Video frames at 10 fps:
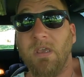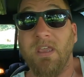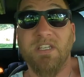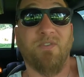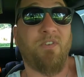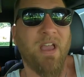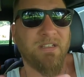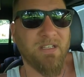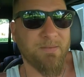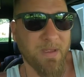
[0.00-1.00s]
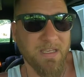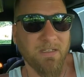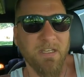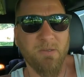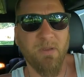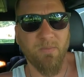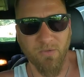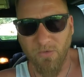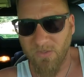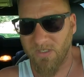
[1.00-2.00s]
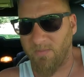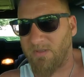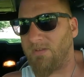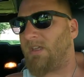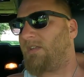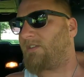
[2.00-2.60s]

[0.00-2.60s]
is finally making these people do something.